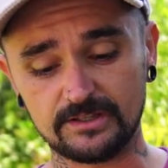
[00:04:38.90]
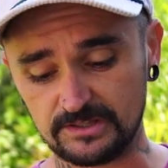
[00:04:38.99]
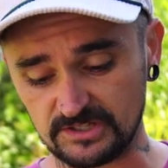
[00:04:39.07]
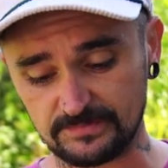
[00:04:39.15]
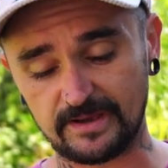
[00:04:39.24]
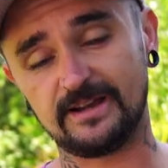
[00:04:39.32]
in
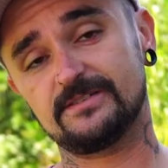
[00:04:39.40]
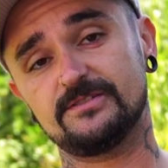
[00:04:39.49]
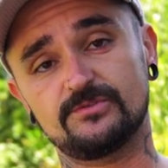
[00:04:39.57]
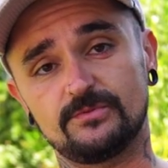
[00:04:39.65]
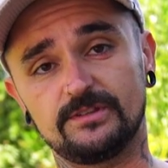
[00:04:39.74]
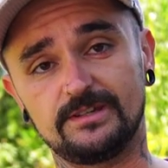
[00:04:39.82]
these packs
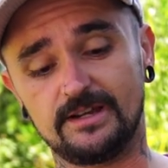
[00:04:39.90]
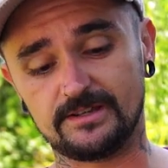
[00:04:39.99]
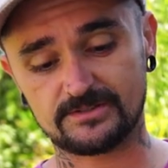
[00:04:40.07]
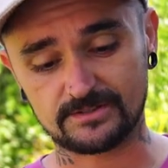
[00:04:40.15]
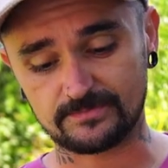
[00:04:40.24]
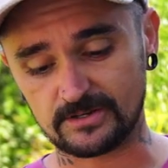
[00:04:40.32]
is really
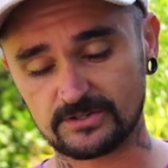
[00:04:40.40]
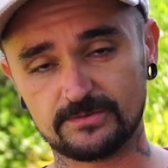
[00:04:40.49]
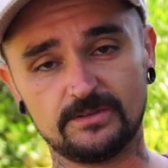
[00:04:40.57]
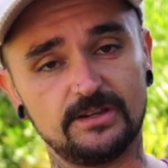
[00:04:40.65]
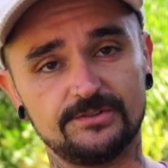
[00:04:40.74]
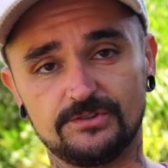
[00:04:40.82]
nice, especially
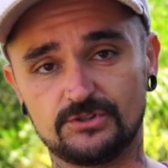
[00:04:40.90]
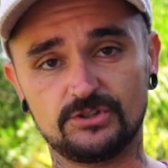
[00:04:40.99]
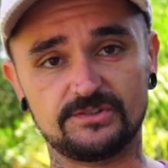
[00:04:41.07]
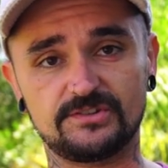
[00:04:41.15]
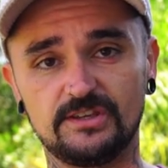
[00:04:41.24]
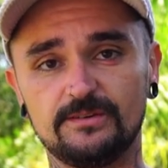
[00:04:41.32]
because it's
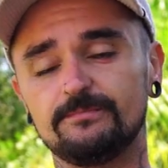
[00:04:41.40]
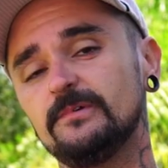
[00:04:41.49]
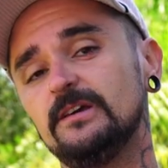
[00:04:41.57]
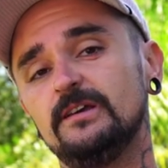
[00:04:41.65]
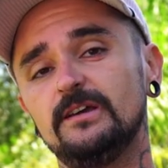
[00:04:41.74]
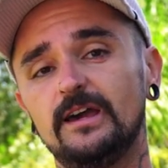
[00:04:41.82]
just him
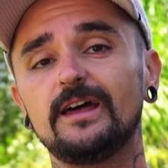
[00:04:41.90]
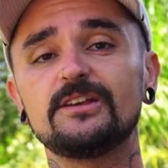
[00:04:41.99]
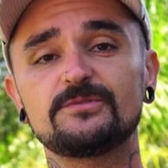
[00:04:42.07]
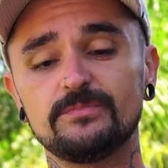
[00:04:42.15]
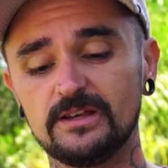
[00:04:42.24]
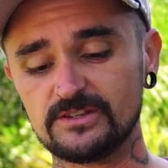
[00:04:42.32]
at
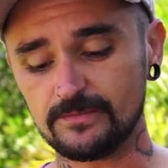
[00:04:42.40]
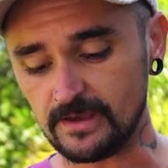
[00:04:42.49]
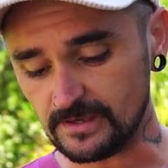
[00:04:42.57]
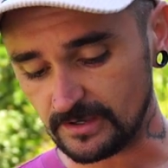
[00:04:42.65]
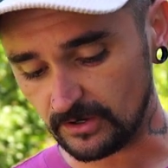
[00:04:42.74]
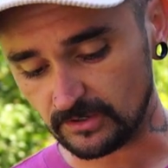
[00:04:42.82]
his place
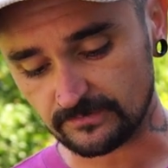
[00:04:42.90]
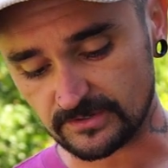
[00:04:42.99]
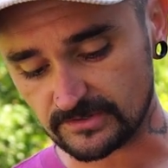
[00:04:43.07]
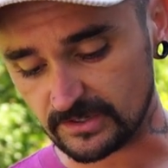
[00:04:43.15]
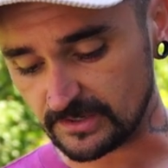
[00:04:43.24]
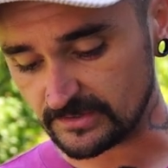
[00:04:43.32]
making all of
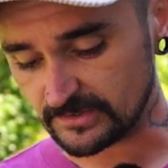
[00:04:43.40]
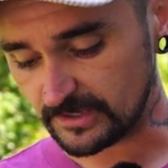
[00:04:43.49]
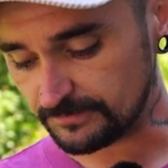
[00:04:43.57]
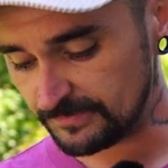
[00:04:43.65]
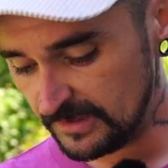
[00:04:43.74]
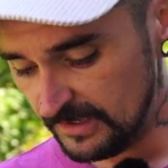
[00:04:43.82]
these things.
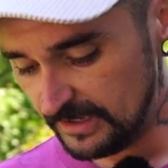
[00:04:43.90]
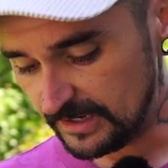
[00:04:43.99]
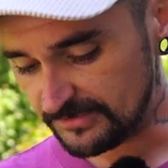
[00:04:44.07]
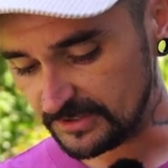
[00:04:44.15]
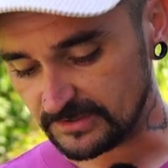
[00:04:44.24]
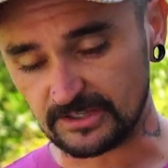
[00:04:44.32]
And
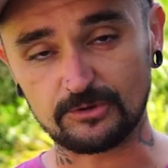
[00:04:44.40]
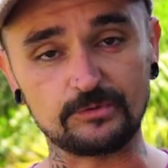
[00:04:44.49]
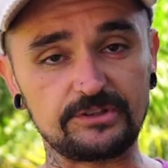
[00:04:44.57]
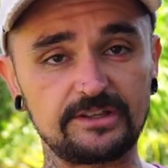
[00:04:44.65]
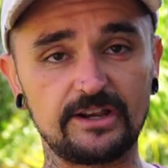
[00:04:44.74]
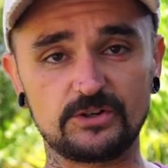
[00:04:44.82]
I think that he
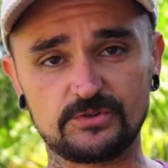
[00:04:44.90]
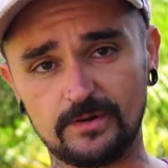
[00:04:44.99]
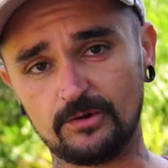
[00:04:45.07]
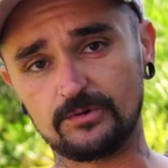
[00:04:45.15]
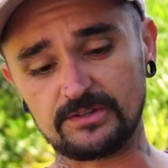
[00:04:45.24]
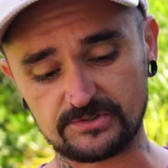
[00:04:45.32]
really cares
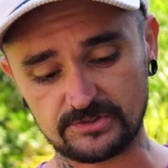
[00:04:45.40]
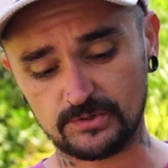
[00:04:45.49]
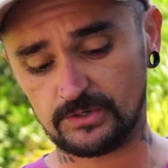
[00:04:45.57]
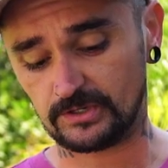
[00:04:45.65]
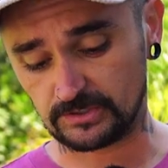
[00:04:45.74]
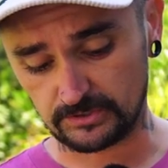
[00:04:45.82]
about what he's
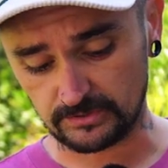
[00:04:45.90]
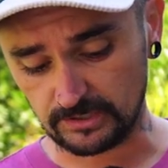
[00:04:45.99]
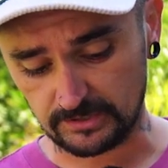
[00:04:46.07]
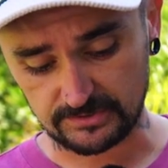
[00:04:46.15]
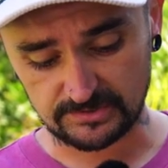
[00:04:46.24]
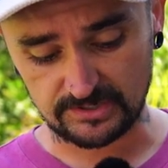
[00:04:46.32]
doing.
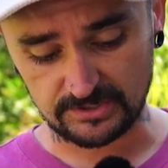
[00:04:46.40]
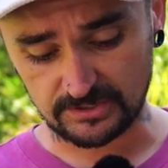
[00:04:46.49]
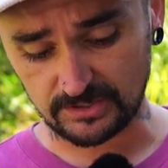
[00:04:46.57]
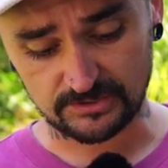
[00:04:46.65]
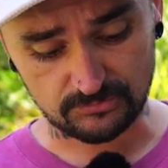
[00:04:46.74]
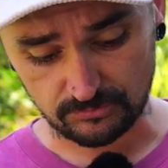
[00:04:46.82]
Clearly, the
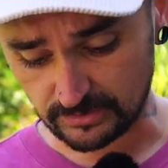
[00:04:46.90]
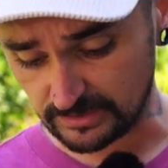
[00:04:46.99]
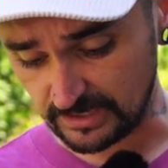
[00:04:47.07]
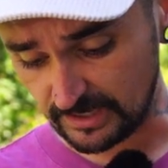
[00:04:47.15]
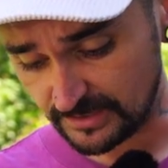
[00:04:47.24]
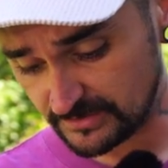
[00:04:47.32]
stitching is really
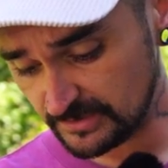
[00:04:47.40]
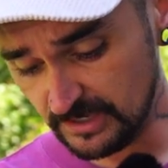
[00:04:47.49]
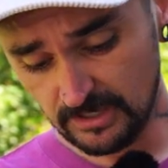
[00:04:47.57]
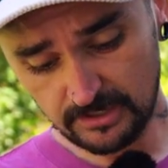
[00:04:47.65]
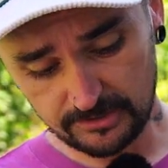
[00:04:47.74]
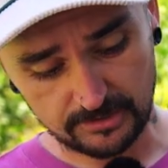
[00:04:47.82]
nice.
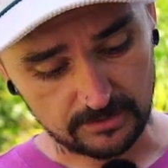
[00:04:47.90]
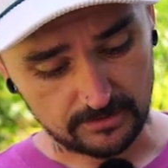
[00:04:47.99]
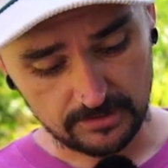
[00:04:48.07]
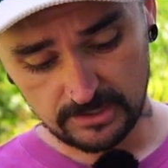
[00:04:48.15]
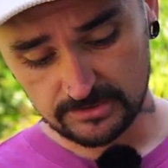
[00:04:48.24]
The